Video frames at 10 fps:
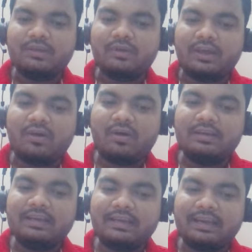You can
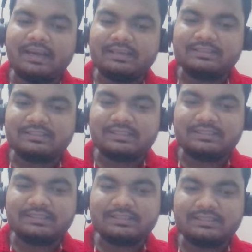only create
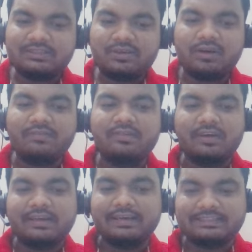instances of
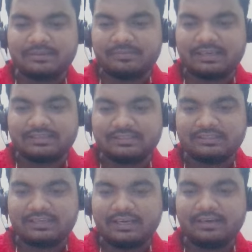concrete
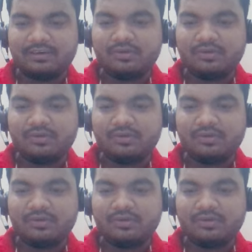subclasses, right?